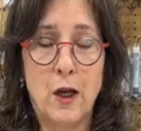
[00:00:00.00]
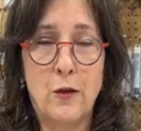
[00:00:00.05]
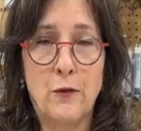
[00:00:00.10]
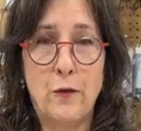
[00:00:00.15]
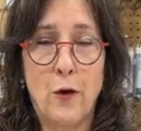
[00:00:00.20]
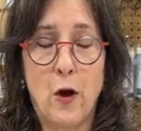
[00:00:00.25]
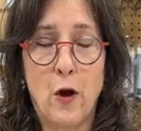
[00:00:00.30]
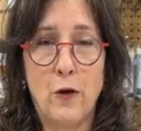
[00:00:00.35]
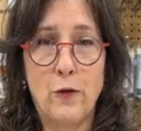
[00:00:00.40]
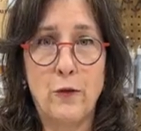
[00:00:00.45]

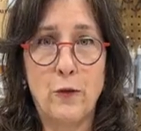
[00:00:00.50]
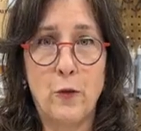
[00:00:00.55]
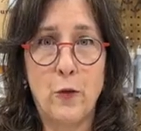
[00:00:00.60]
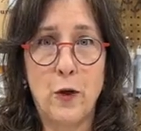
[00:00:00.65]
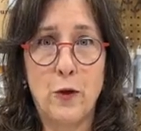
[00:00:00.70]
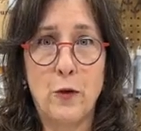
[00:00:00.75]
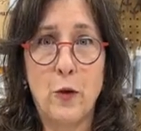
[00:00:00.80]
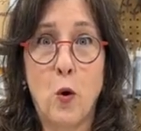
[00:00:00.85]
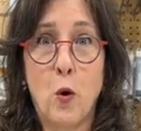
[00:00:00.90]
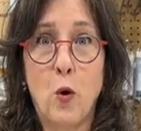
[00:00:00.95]
involved
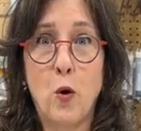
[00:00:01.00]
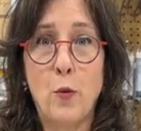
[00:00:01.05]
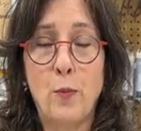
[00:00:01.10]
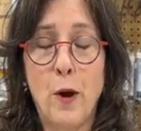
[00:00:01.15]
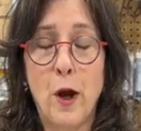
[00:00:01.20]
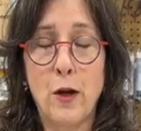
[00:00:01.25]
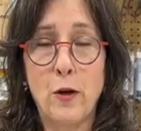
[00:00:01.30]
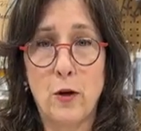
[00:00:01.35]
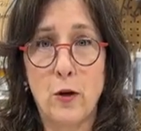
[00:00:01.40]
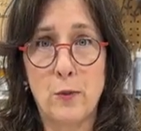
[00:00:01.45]
with
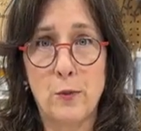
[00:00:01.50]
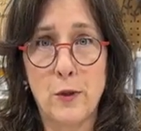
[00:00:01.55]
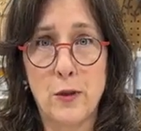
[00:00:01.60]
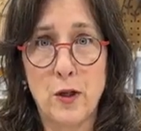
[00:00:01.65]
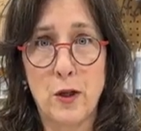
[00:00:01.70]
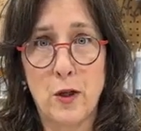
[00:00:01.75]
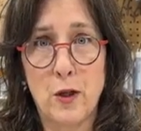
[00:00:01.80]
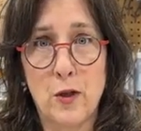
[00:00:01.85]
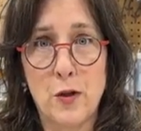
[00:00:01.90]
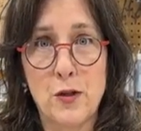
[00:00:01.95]
Holbein art
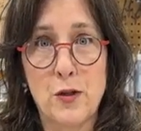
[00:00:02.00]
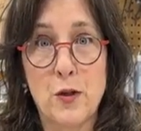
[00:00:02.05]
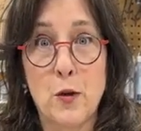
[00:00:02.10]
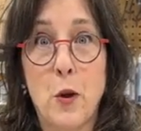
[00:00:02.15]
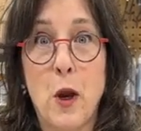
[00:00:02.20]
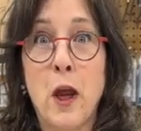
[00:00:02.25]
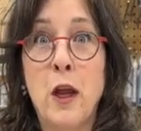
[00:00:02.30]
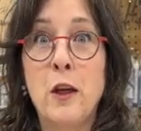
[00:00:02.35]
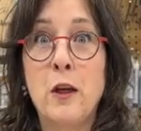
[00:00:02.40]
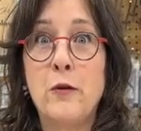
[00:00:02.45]
materials.
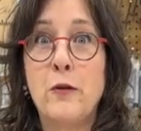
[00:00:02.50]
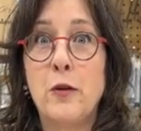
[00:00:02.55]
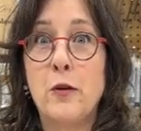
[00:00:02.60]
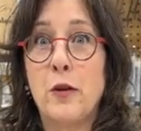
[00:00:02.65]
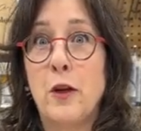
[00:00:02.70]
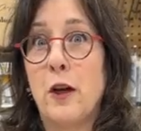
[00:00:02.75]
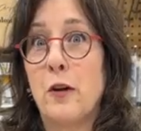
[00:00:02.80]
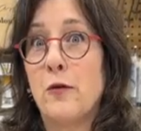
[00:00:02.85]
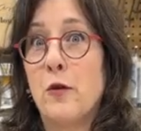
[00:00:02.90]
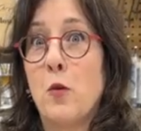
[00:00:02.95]
So any of
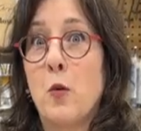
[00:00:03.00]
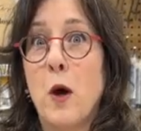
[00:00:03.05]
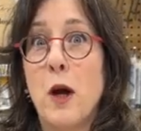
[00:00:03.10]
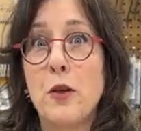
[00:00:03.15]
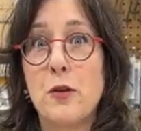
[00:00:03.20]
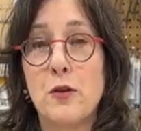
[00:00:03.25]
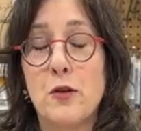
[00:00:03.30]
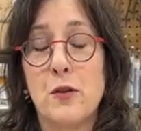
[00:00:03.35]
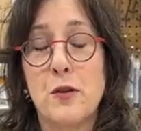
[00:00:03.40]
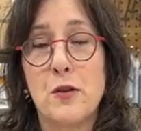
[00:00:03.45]
you that have
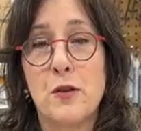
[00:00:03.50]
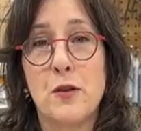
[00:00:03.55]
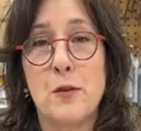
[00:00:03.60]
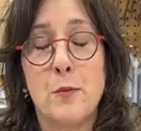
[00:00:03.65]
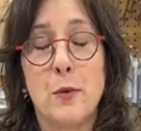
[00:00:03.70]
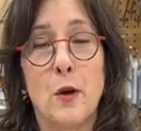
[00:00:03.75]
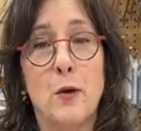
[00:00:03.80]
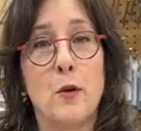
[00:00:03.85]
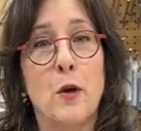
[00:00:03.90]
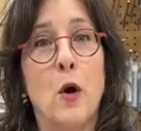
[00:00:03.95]
questions
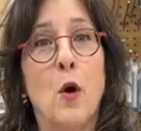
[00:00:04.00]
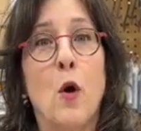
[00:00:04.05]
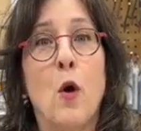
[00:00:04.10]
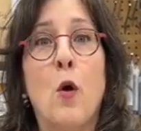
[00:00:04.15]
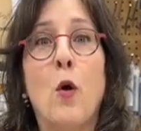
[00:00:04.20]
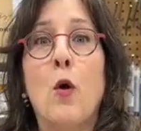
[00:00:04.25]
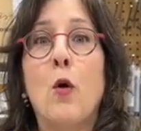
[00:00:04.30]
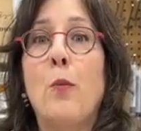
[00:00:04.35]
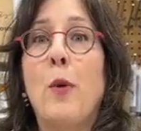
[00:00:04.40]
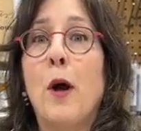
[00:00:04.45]
about
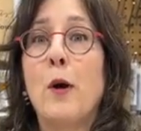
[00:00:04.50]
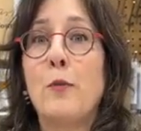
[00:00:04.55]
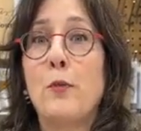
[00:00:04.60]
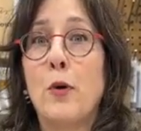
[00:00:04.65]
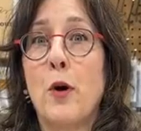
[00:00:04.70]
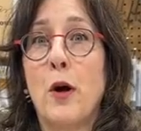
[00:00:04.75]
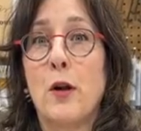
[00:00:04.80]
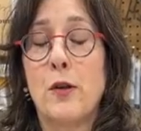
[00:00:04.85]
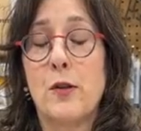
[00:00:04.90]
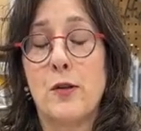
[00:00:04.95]
Holbein
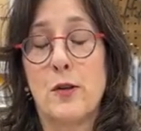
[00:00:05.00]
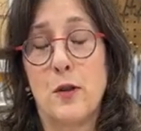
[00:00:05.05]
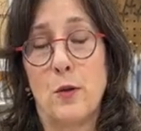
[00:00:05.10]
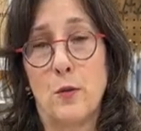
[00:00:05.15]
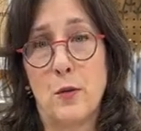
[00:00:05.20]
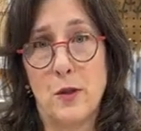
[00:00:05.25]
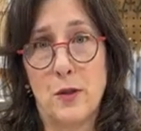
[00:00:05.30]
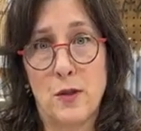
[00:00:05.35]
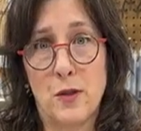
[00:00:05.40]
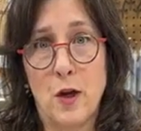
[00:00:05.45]
products
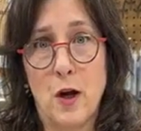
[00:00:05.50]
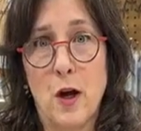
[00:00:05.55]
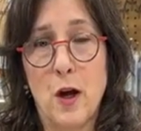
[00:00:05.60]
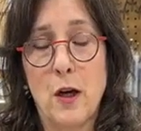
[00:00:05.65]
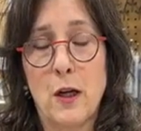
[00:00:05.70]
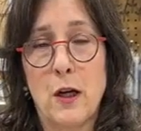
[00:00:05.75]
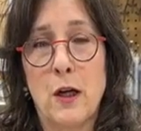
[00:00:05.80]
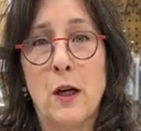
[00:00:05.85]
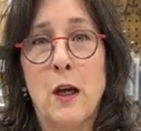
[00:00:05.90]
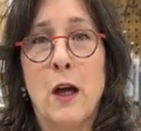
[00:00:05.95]
that we
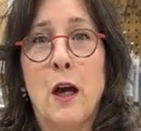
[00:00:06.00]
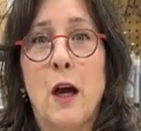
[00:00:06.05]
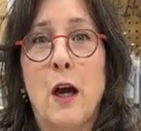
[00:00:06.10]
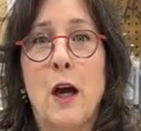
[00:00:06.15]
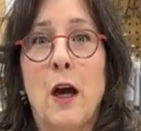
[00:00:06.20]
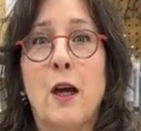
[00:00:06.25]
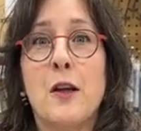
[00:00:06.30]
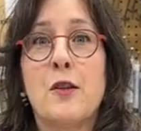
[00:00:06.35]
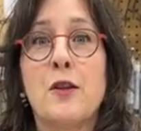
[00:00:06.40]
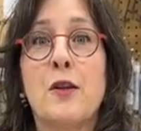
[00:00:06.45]
stock,
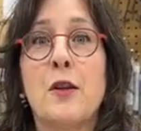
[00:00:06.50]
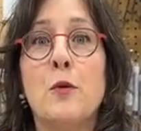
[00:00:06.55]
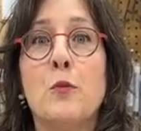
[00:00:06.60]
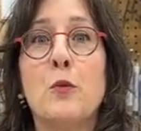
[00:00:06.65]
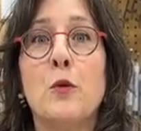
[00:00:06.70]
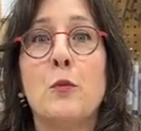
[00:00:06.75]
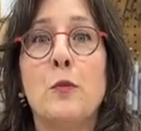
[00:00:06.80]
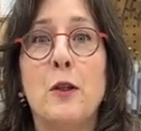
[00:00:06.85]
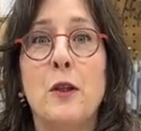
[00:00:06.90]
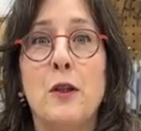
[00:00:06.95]

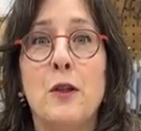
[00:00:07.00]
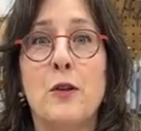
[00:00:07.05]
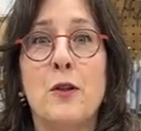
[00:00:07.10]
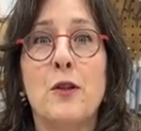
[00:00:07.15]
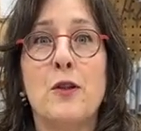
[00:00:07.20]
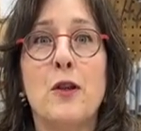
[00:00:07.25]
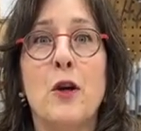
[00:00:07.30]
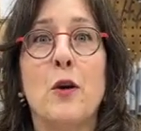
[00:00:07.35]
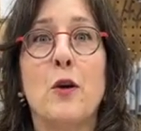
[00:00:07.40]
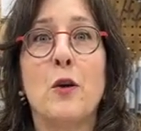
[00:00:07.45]
Tim will be here
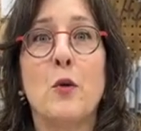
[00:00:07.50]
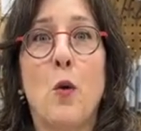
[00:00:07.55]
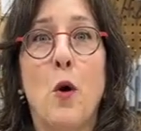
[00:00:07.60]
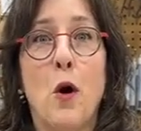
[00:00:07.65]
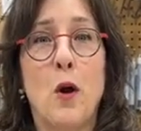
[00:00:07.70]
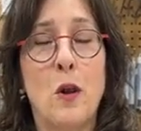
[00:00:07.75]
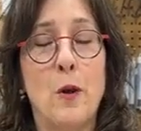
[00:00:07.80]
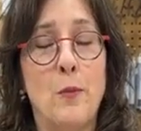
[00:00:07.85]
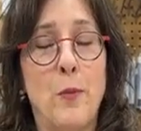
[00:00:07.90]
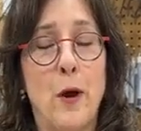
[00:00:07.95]
to tell you
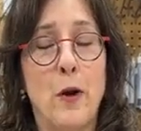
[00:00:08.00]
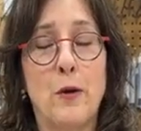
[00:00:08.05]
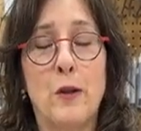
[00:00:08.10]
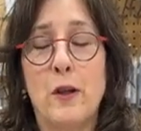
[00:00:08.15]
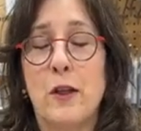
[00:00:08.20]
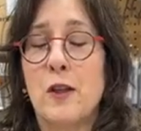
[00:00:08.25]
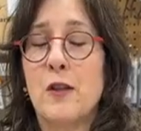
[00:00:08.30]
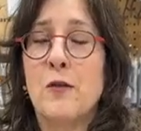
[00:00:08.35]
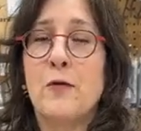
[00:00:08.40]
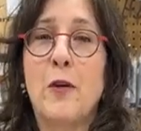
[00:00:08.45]
all about
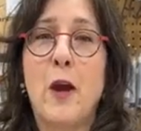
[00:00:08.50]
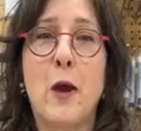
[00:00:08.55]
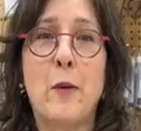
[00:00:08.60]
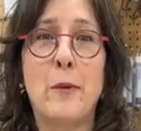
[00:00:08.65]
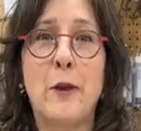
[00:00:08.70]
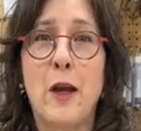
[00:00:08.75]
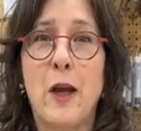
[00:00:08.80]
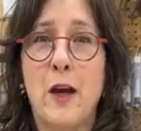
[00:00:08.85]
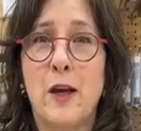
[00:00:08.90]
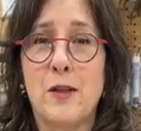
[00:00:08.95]
it. His
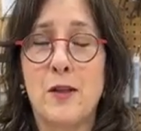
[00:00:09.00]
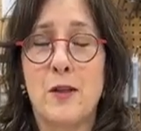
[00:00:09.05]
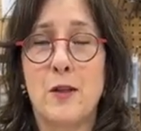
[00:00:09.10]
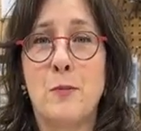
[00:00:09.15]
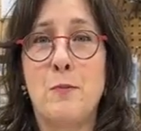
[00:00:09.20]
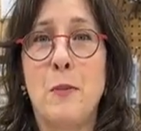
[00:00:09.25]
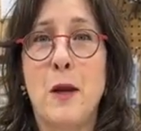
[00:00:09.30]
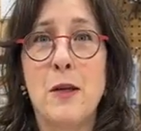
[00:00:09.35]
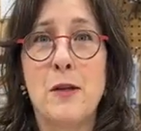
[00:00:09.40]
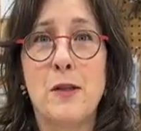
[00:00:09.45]
family has
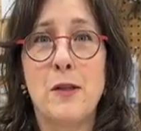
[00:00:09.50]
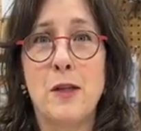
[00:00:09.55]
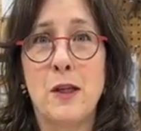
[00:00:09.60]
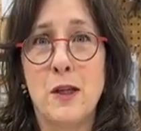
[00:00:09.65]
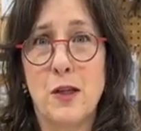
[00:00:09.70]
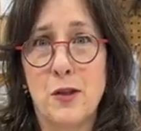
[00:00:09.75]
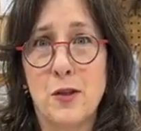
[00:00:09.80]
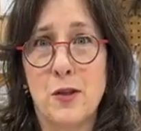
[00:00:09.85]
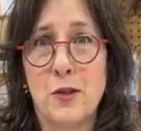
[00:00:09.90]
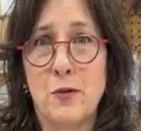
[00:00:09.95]
an
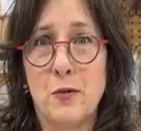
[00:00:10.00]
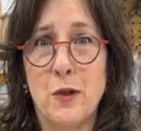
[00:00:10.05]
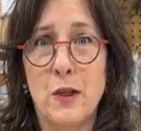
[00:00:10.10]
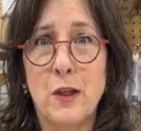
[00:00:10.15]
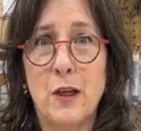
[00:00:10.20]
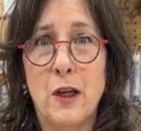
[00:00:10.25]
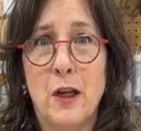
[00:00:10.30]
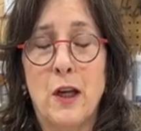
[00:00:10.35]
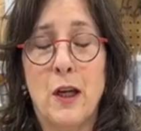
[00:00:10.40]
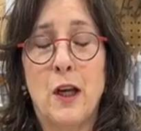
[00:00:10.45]
amazing
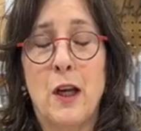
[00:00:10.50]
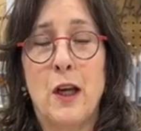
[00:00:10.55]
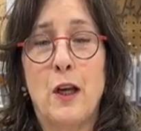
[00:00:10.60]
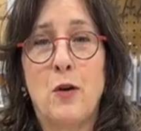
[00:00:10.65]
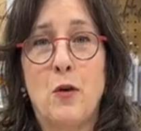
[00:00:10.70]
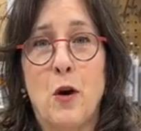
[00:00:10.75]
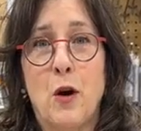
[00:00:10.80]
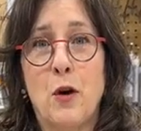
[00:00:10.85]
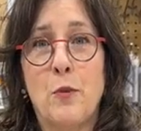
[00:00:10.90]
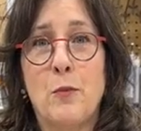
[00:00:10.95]
history
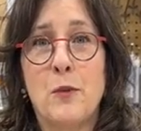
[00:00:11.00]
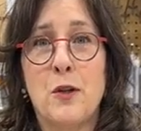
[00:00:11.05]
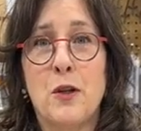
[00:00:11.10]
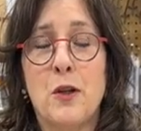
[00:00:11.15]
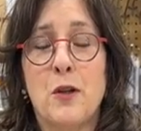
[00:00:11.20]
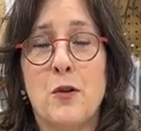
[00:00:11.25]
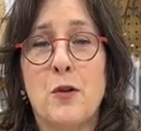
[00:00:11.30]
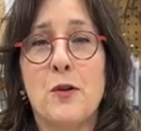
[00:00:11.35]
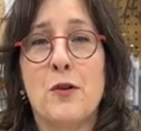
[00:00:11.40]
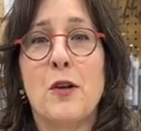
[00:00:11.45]
in art
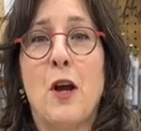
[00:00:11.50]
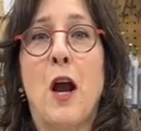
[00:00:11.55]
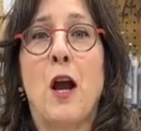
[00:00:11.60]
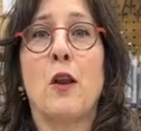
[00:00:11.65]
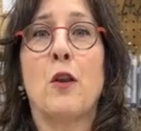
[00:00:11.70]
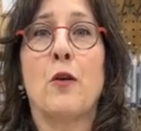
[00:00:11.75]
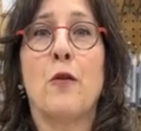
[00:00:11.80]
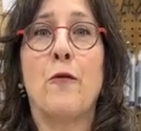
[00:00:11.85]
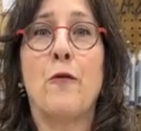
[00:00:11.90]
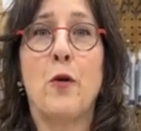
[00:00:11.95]
materials.
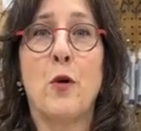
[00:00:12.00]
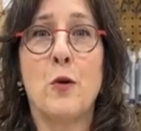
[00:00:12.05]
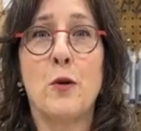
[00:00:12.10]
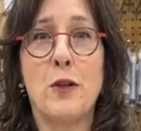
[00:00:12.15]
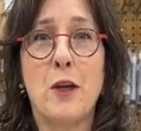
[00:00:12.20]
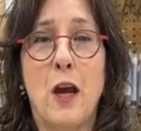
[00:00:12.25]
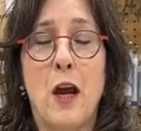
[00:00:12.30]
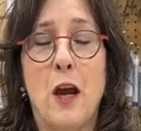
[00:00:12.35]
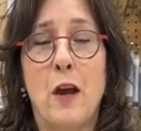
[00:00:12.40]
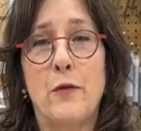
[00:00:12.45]
I look
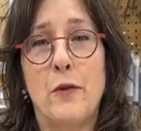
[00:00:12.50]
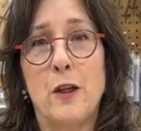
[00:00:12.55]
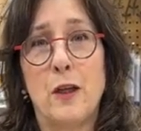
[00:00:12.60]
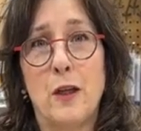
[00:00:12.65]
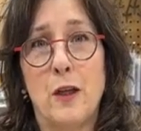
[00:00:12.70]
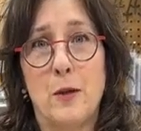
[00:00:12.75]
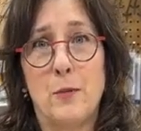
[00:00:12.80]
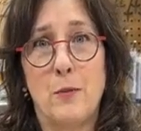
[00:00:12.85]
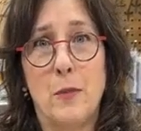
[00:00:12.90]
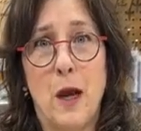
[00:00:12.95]
forward to
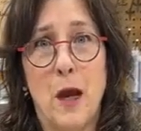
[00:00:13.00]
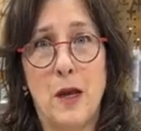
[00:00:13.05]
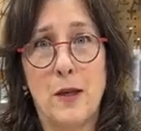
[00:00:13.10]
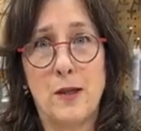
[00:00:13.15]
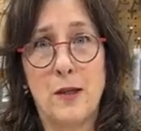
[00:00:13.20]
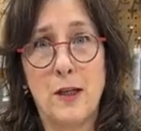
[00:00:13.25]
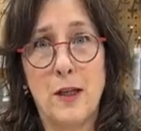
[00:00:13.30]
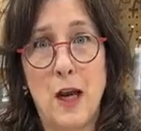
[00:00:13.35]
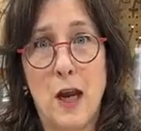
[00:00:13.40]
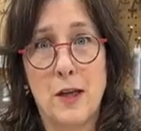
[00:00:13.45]
having him
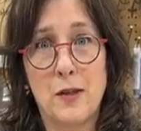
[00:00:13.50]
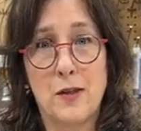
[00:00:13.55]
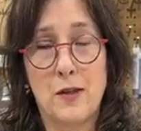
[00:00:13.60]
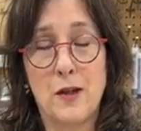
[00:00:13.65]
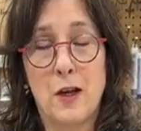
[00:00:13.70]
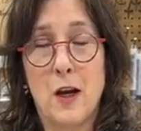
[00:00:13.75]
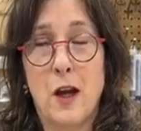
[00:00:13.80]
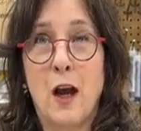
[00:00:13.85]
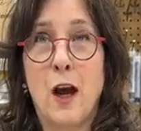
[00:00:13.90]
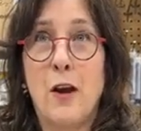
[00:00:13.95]
as a
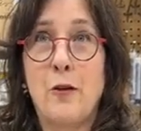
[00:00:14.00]
guest.